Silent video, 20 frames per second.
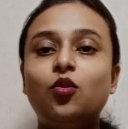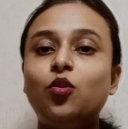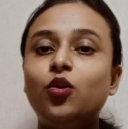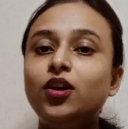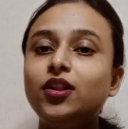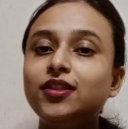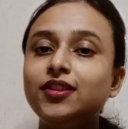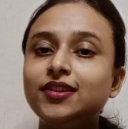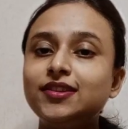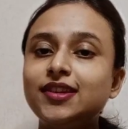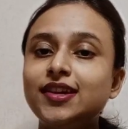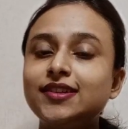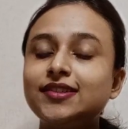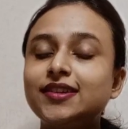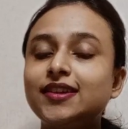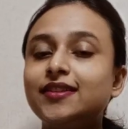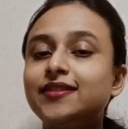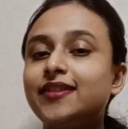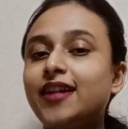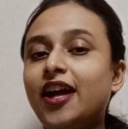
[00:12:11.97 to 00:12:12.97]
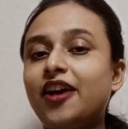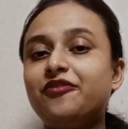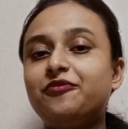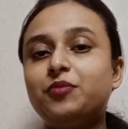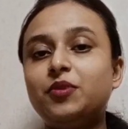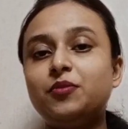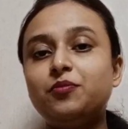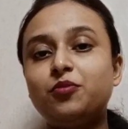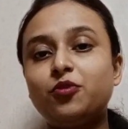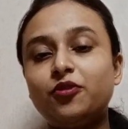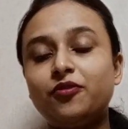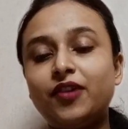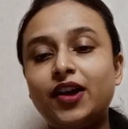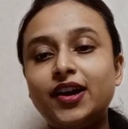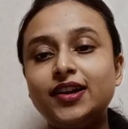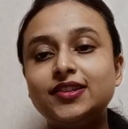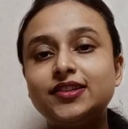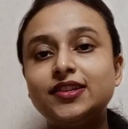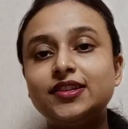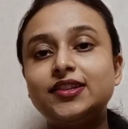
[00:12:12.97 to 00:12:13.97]
all the details have been
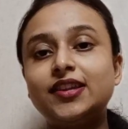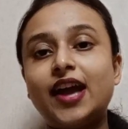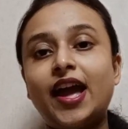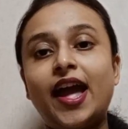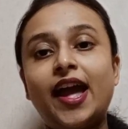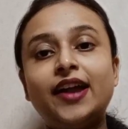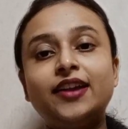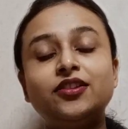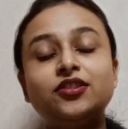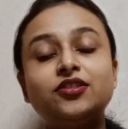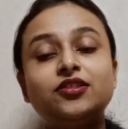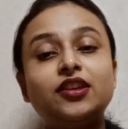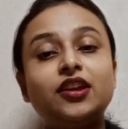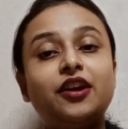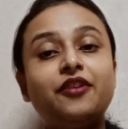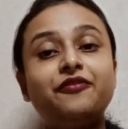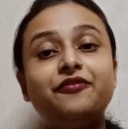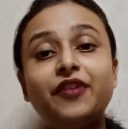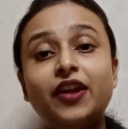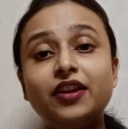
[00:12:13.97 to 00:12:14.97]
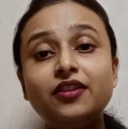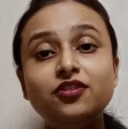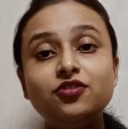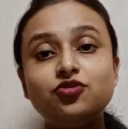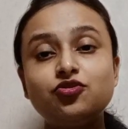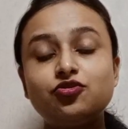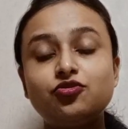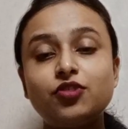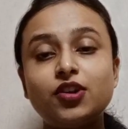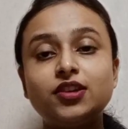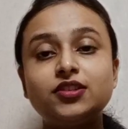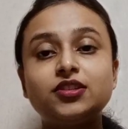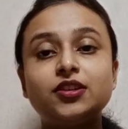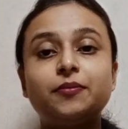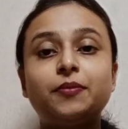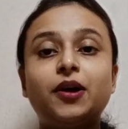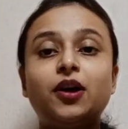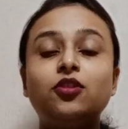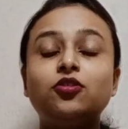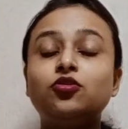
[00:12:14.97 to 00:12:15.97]
provided and they are very strict
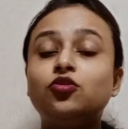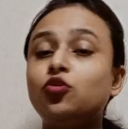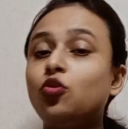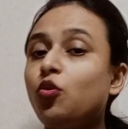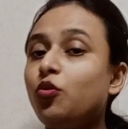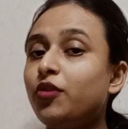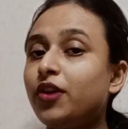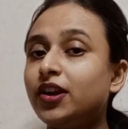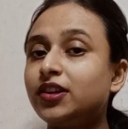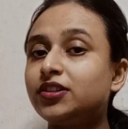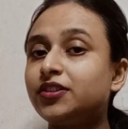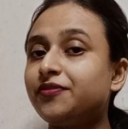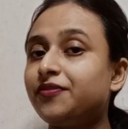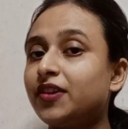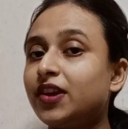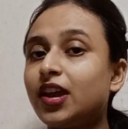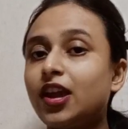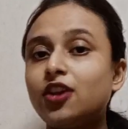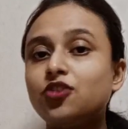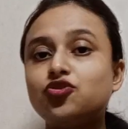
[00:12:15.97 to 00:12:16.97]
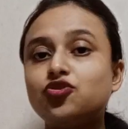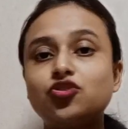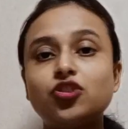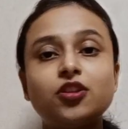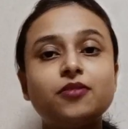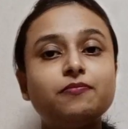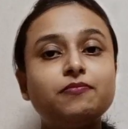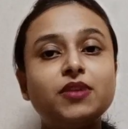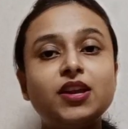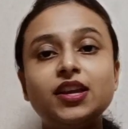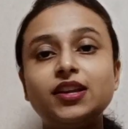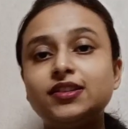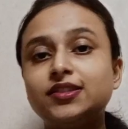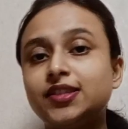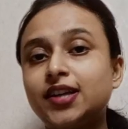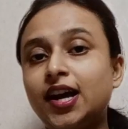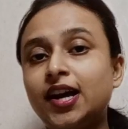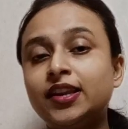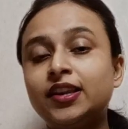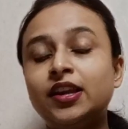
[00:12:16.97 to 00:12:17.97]
about no rectification being
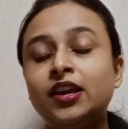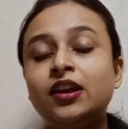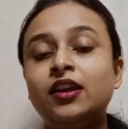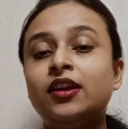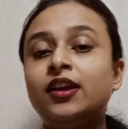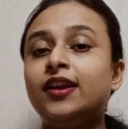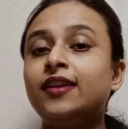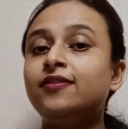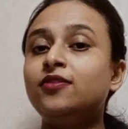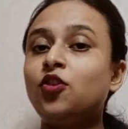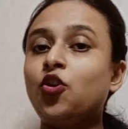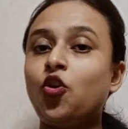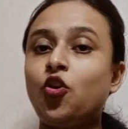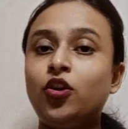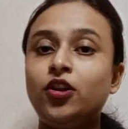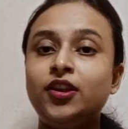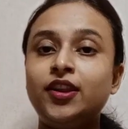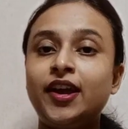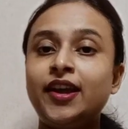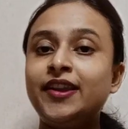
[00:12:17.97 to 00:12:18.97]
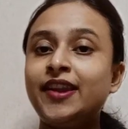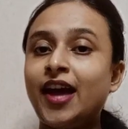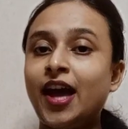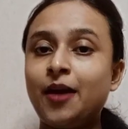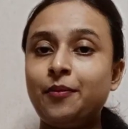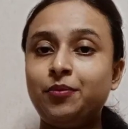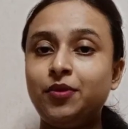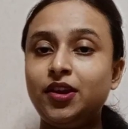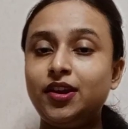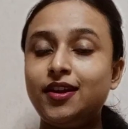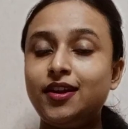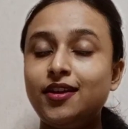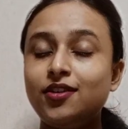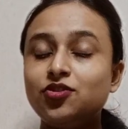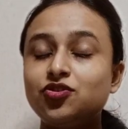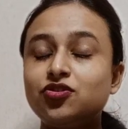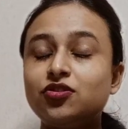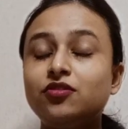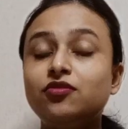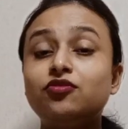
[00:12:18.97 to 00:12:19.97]
done in the online
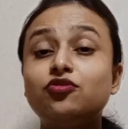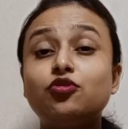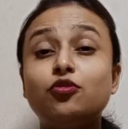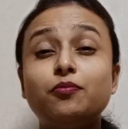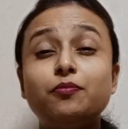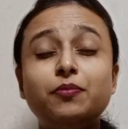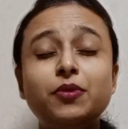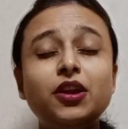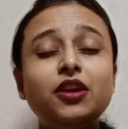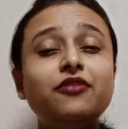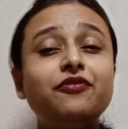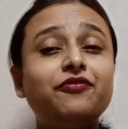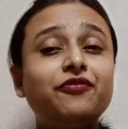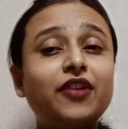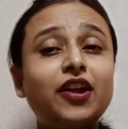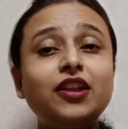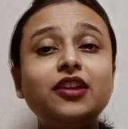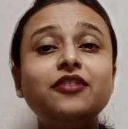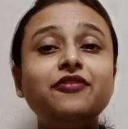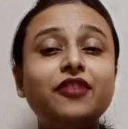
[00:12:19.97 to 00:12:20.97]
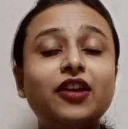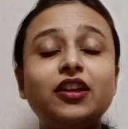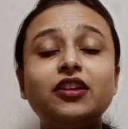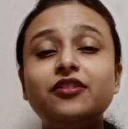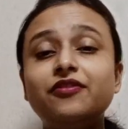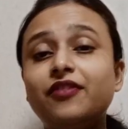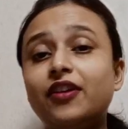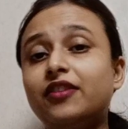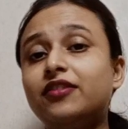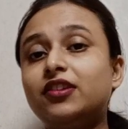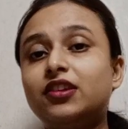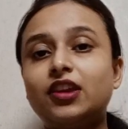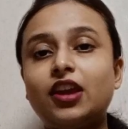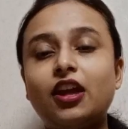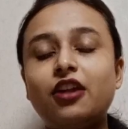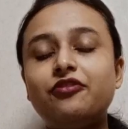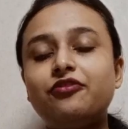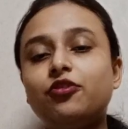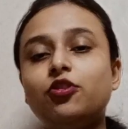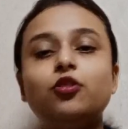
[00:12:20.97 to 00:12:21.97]
application so be very very very
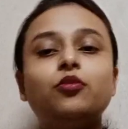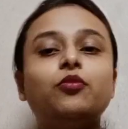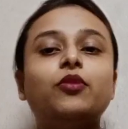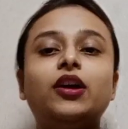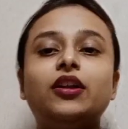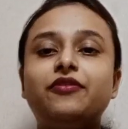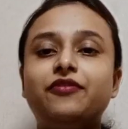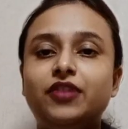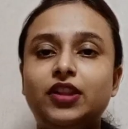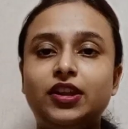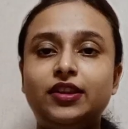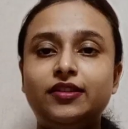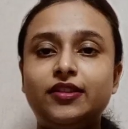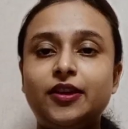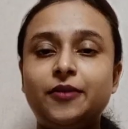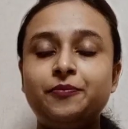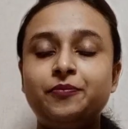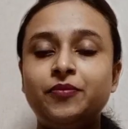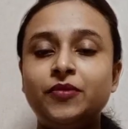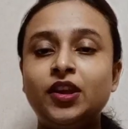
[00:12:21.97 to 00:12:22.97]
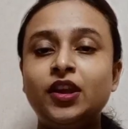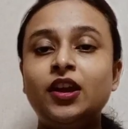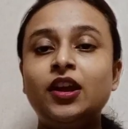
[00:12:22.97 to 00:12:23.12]
careful while filling them